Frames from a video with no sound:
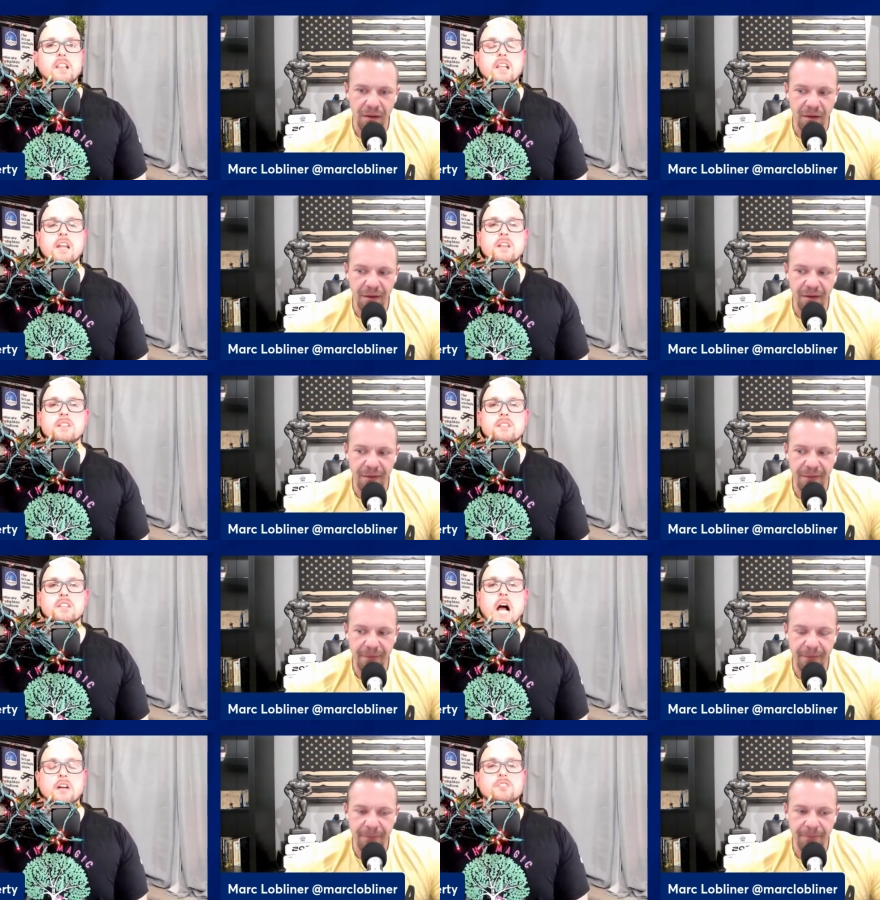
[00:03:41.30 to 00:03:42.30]
Speaker 1: leading the
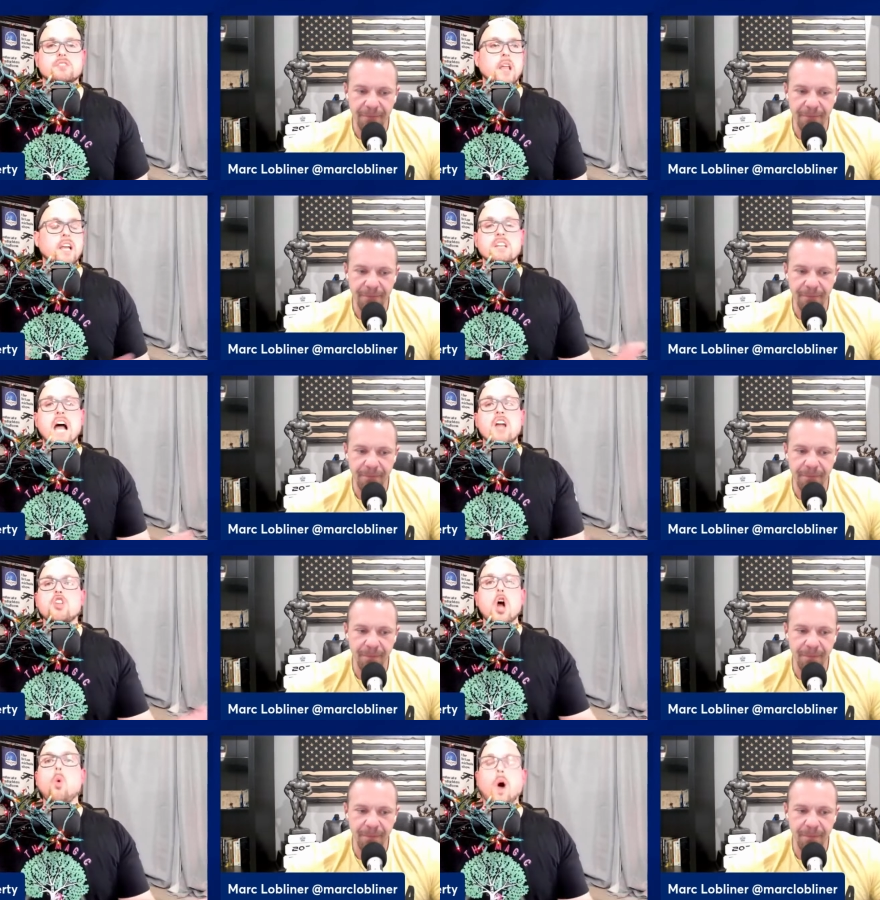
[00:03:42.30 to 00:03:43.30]
doctors to like not
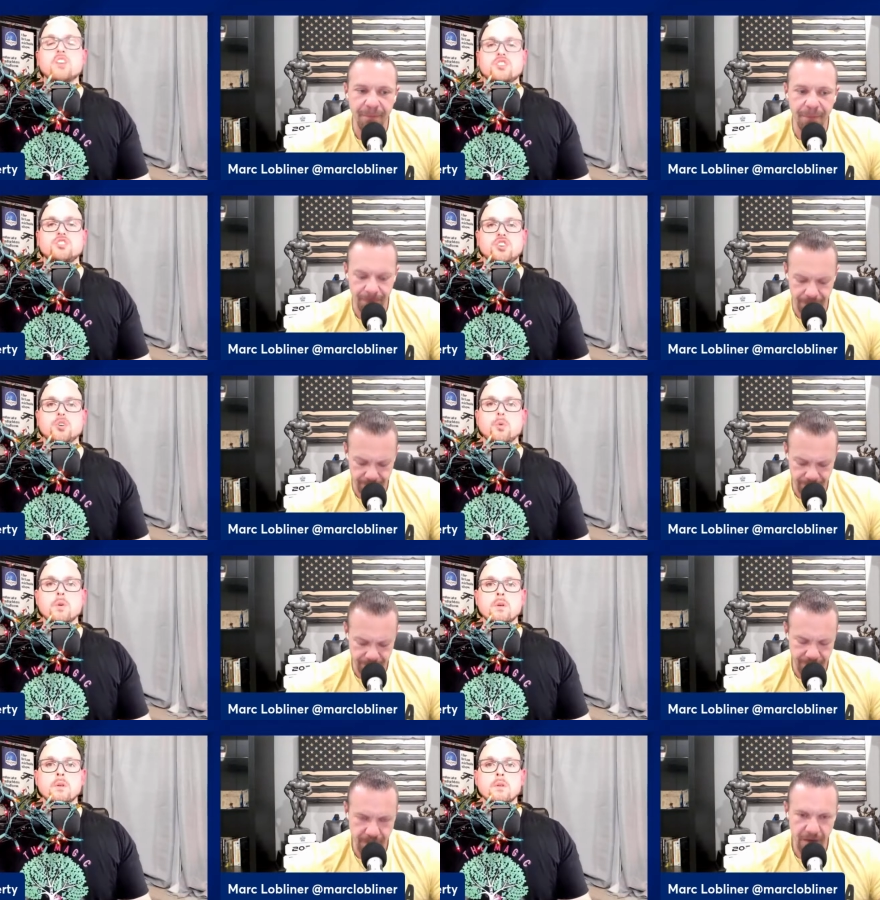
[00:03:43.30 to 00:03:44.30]
know what to do
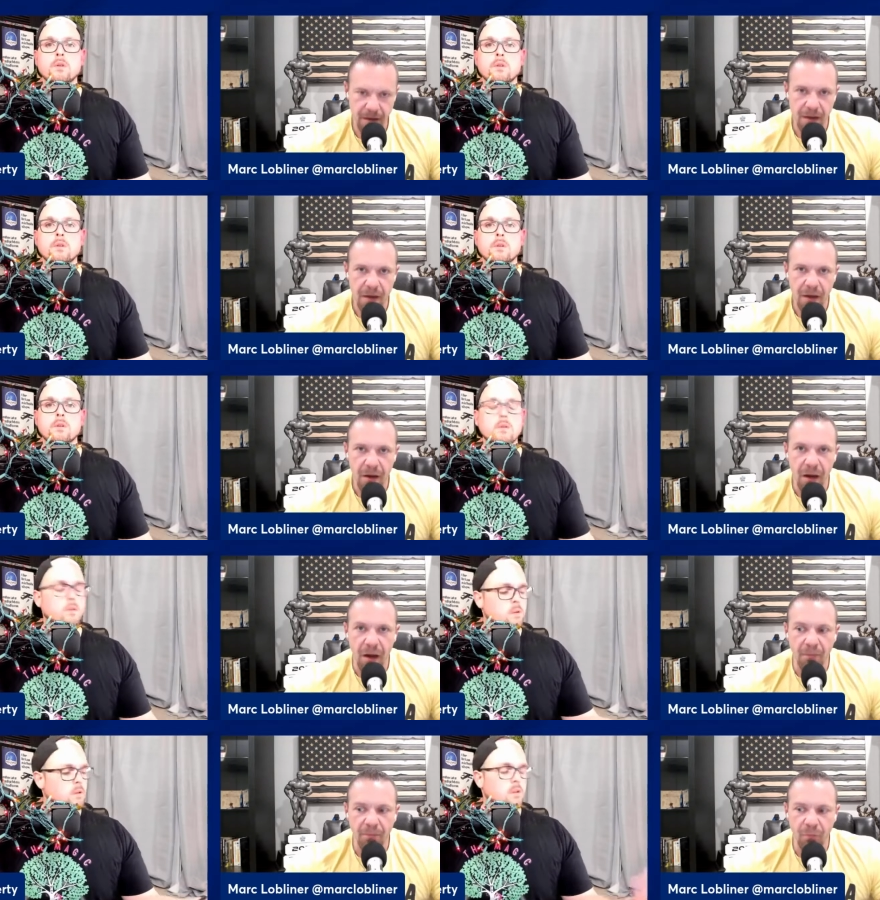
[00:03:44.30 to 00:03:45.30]

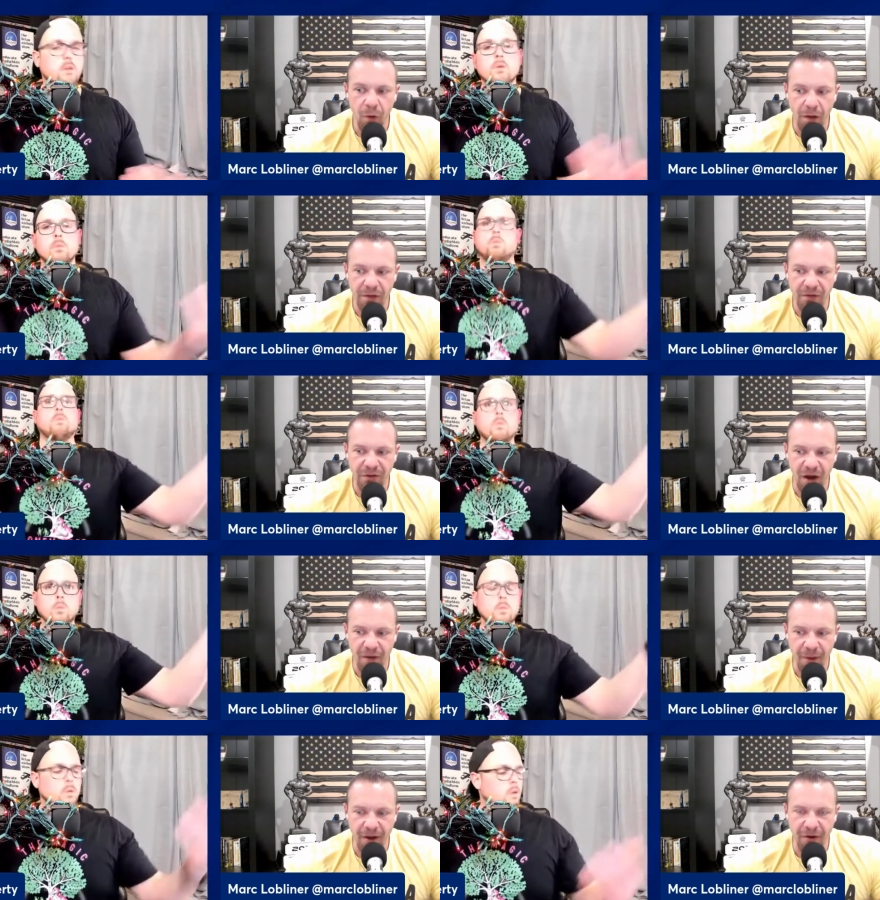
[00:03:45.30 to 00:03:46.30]
Speaker 2: um, well, you talk
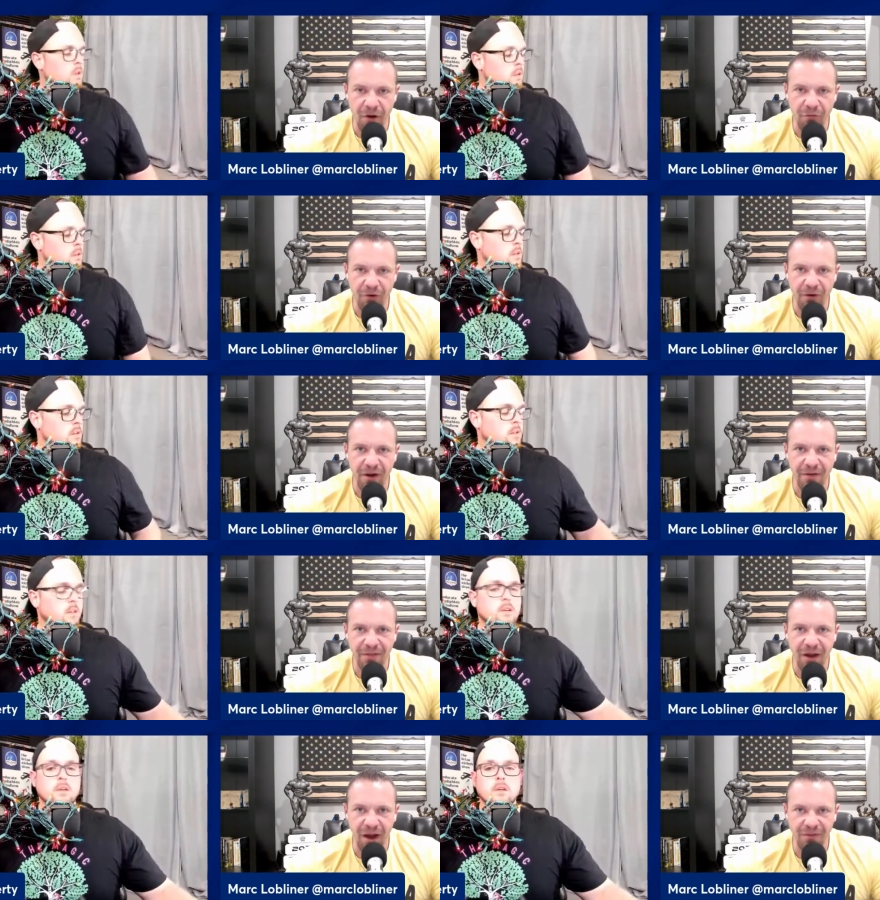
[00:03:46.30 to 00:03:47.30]
about overcrowding
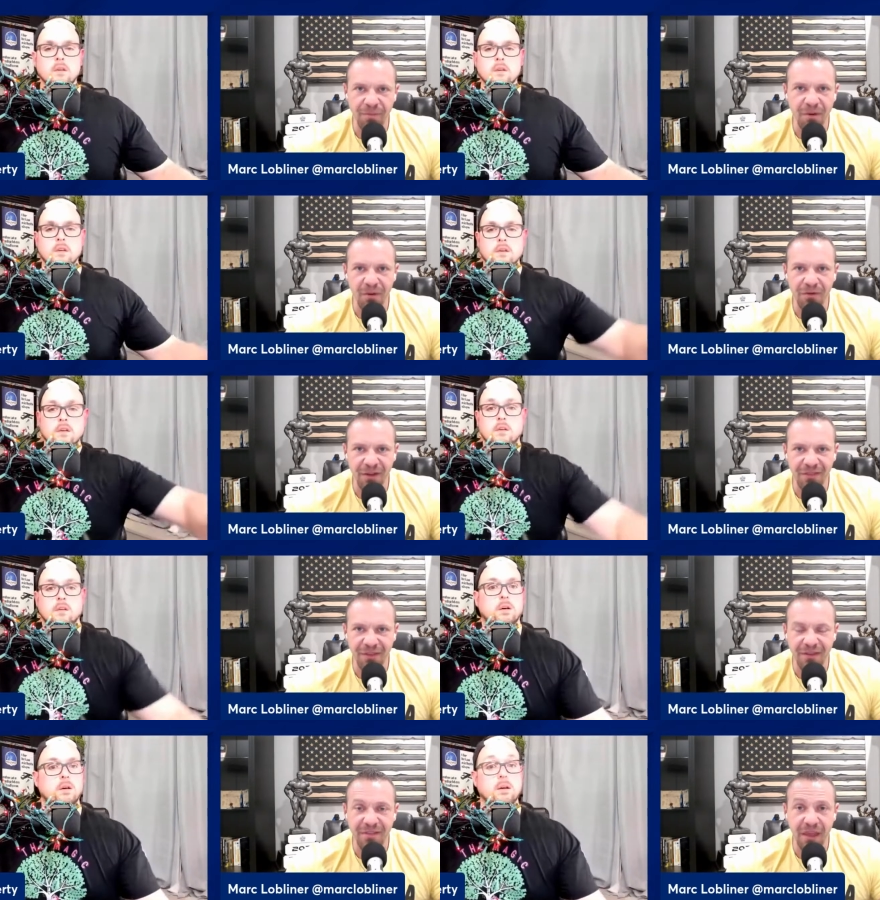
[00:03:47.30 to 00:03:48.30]
the hospitals. I
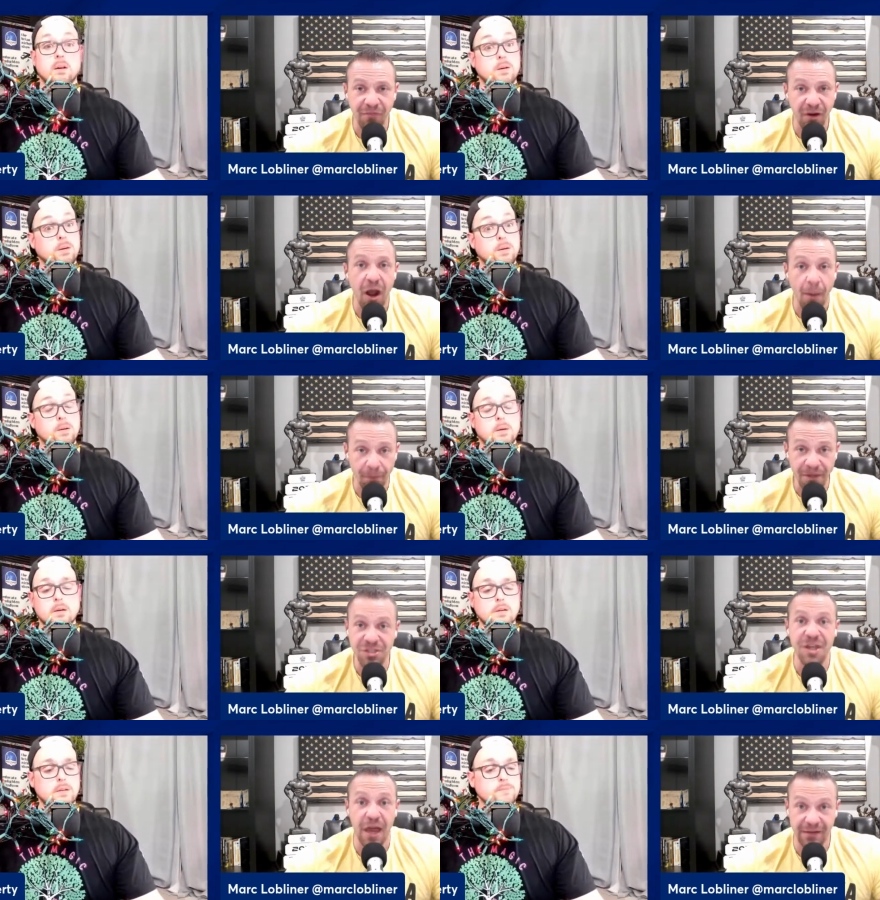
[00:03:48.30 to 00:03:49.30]
think they've
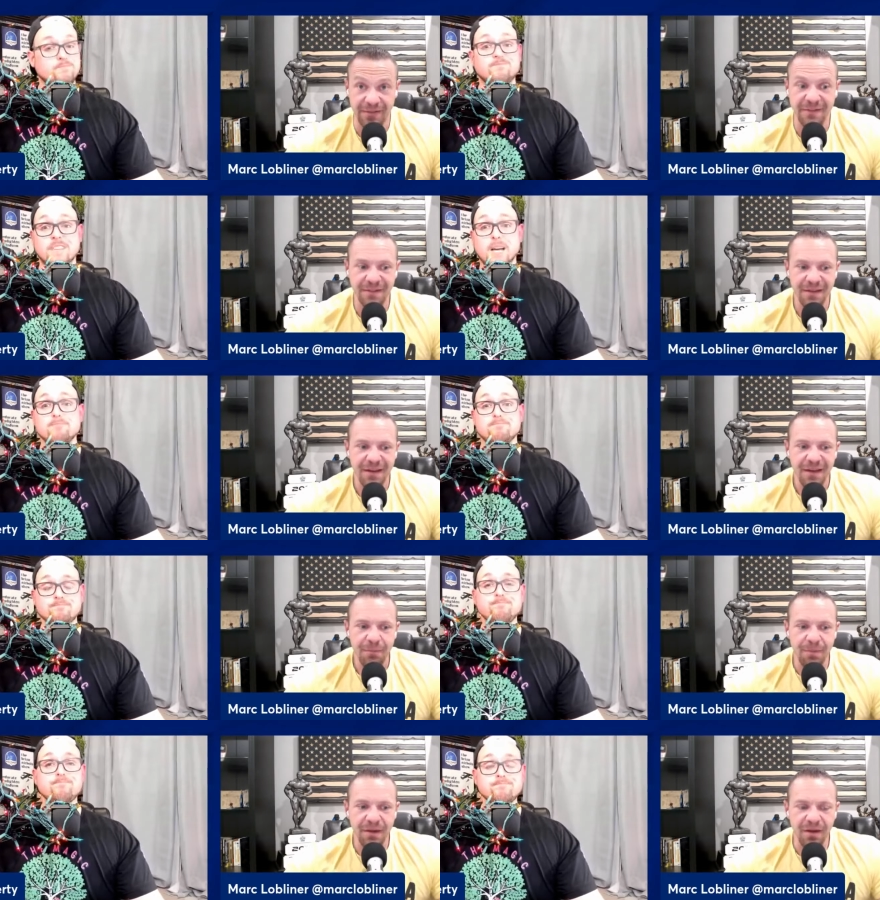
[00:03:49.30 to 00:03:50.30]
accomplished that. Yep.
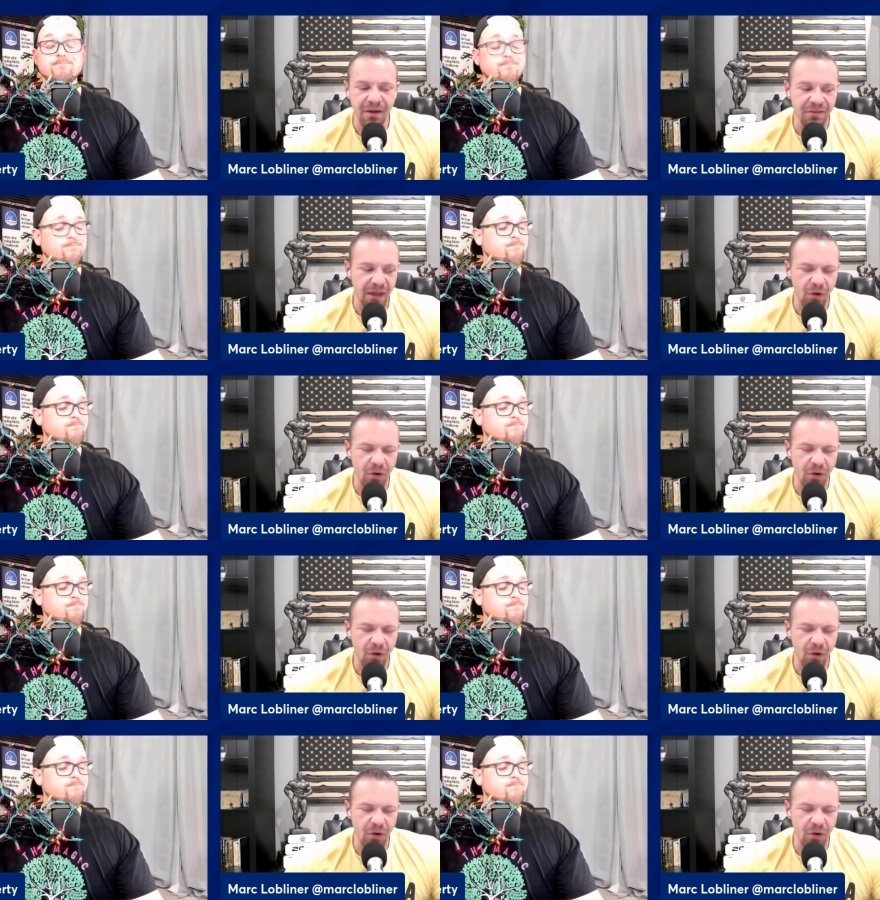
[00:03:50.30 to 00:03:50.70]
Because, and